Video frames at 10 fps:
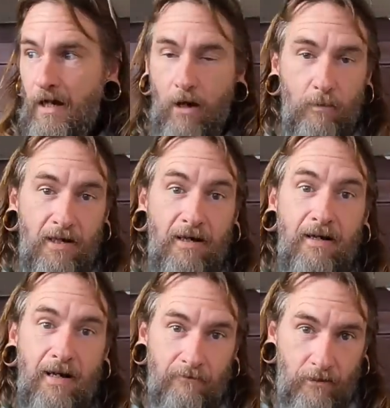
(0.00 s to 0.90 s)
I would
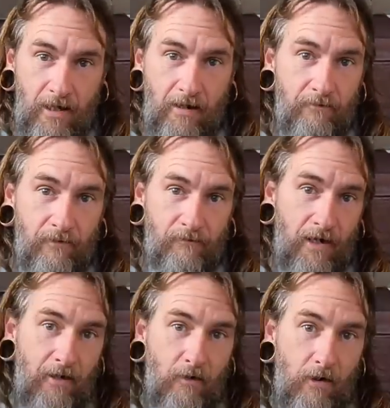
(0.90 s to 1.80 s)
never have a
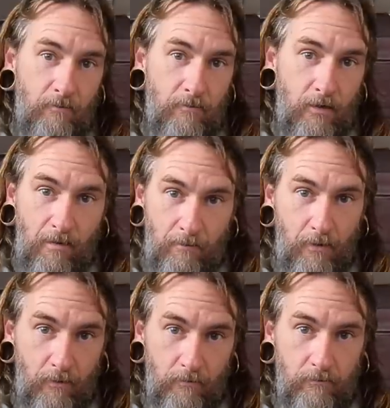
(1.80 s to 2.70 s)
firearm on my
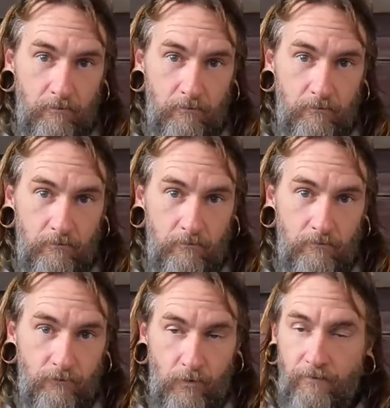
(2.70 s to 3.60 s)
boat
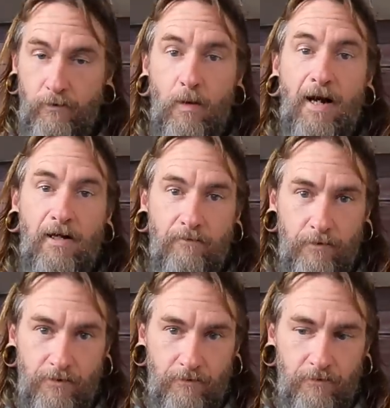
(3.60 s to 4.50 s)
for a variety of
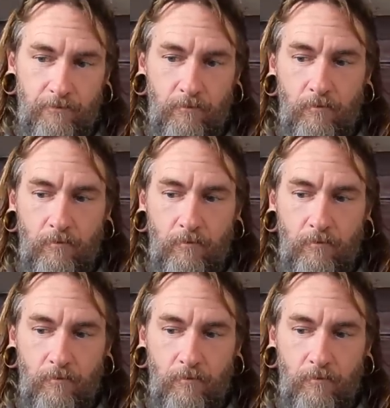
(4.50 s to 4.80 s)
reasons.